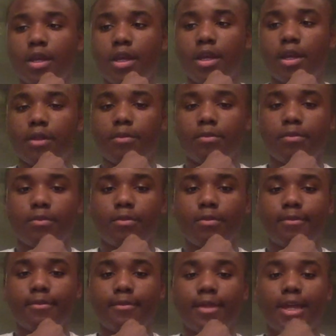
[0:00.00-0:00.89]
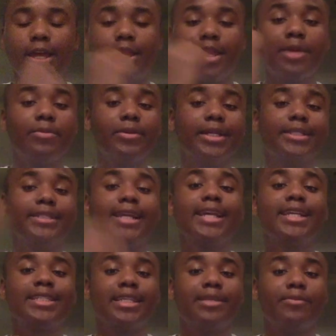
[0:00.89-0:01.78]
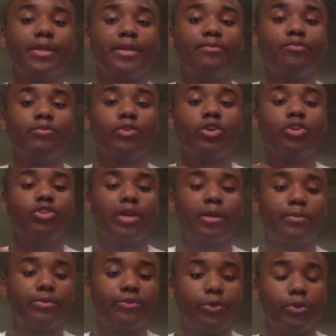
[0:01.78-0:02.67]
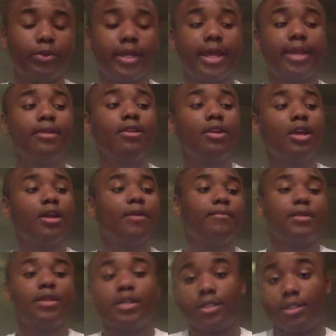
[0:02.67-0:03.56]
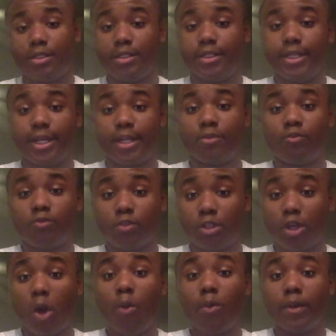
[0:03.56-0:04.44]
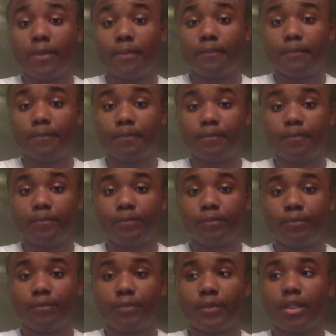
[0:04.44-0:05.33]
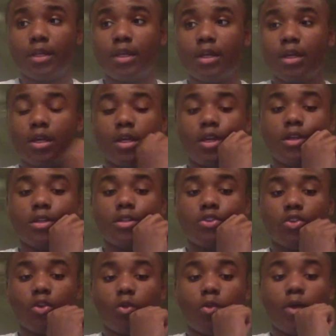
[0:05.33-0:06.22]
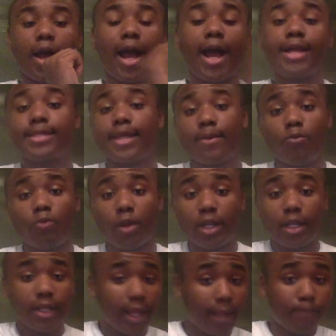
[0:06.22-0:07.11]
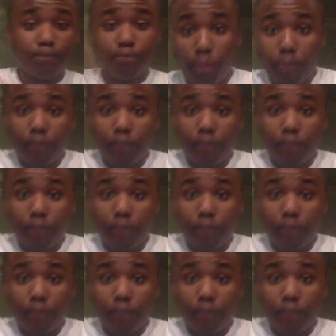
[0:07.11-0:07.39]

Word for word: and they began chasing me. Drop the food again, get going. So as I'm running, I'm